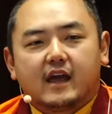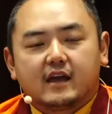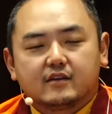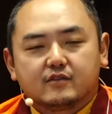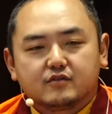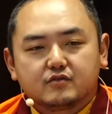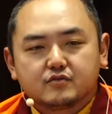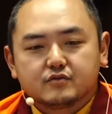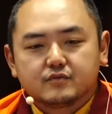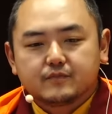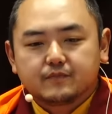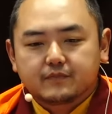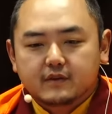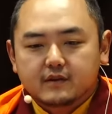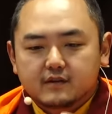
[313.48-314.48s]
so,
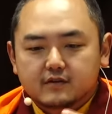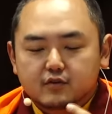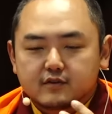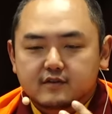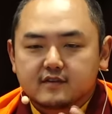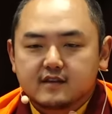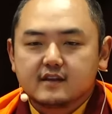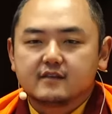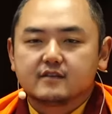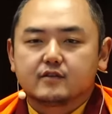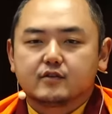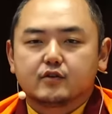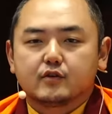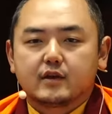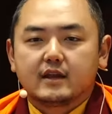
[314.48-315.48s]
so since
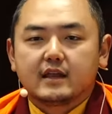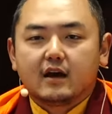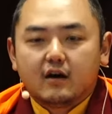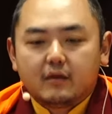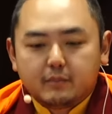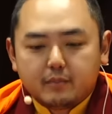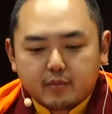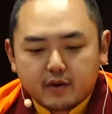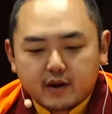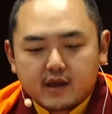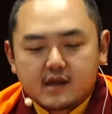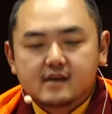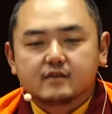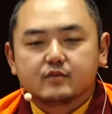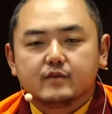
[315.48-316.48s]
you know, in our
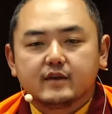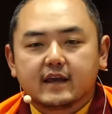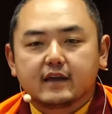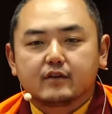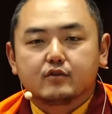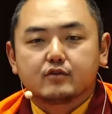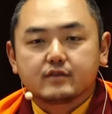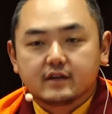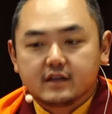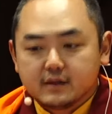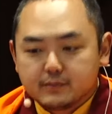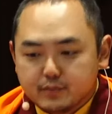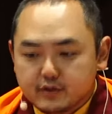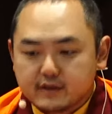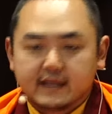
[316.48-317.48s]
prayers we cannot really
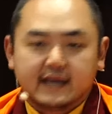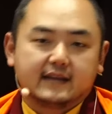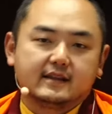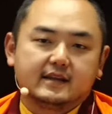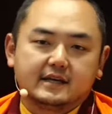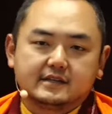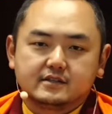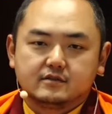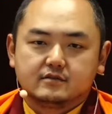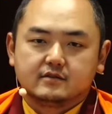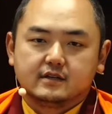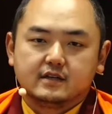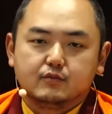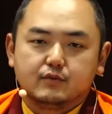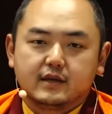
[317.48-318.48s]
put like that,
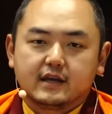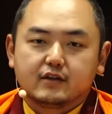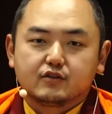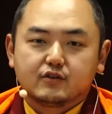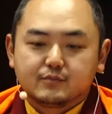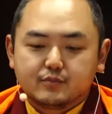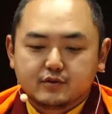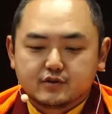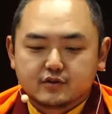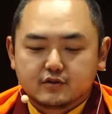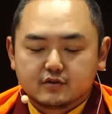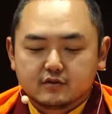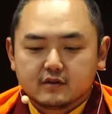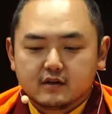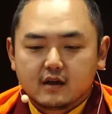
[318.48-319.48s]
right? We cannot put, you
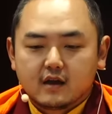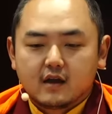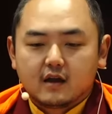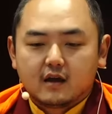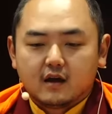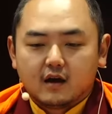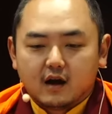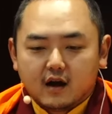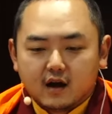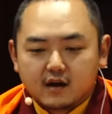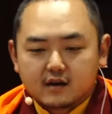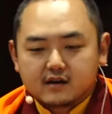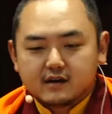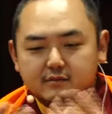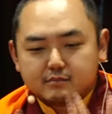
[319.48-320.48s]
know,
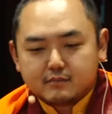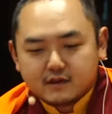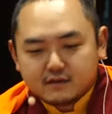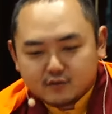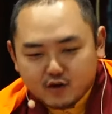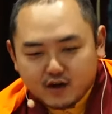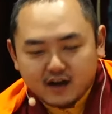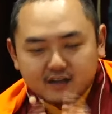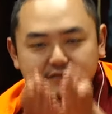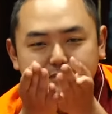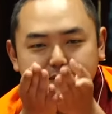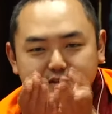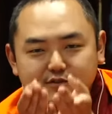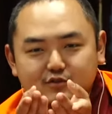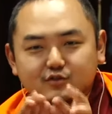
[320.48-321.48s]
Argam means your
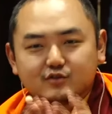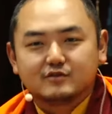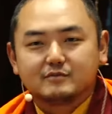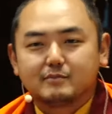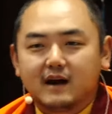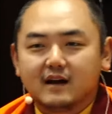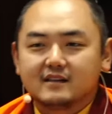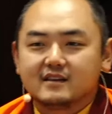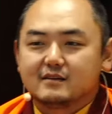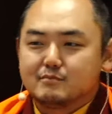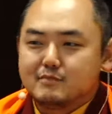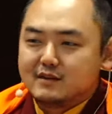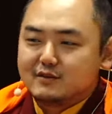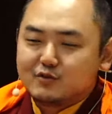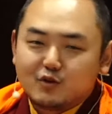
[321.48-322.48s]
husband, you know. Padam
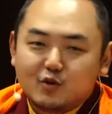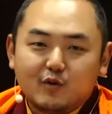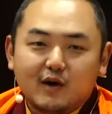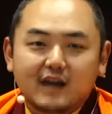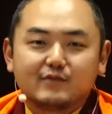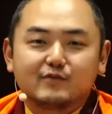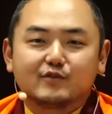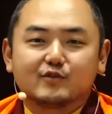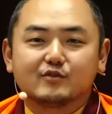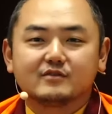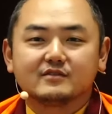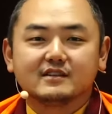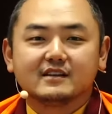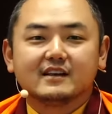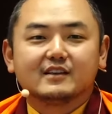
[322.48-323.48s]
means your wife, you know.
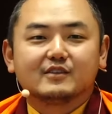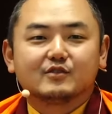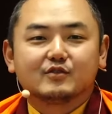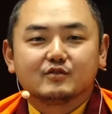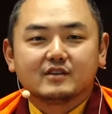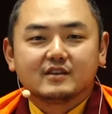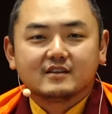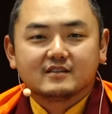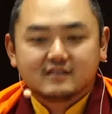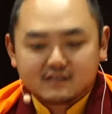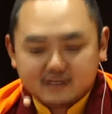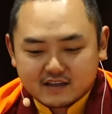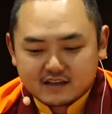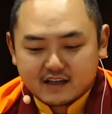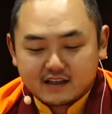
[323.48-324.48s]
You know it's,
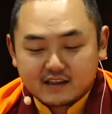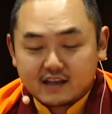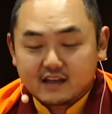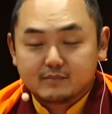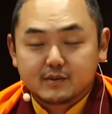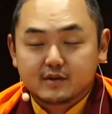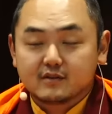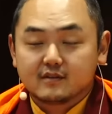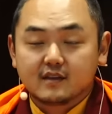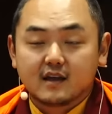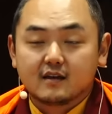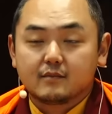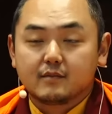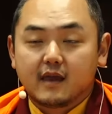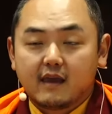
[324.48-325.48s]
then they are, because they
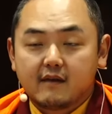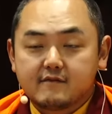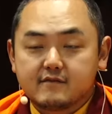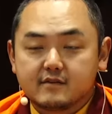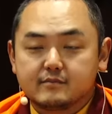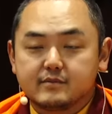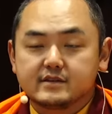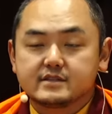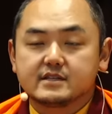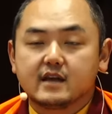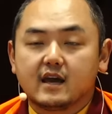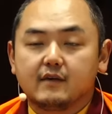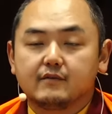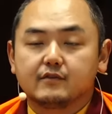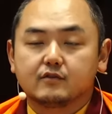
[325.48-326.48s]
have, everybody
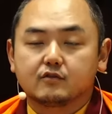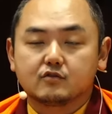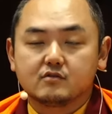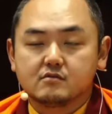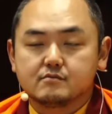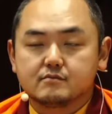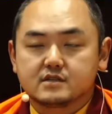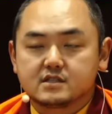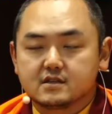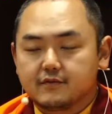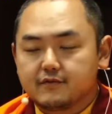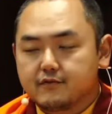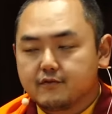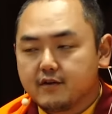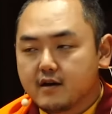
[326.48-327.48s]
have some
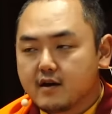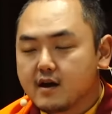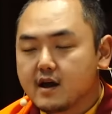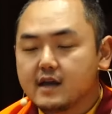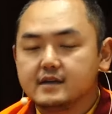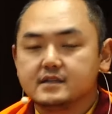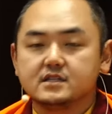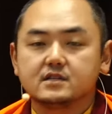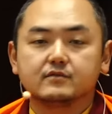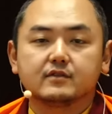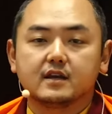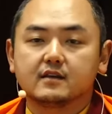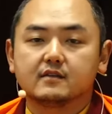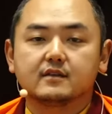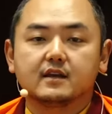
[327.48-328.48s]
variety of
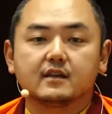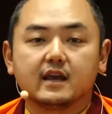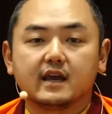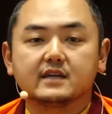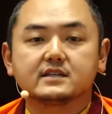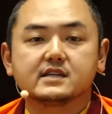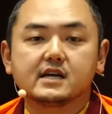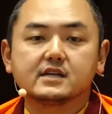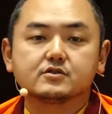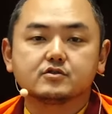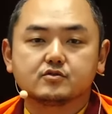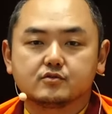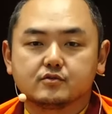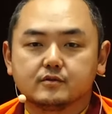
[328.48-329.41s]
things that they're attached to.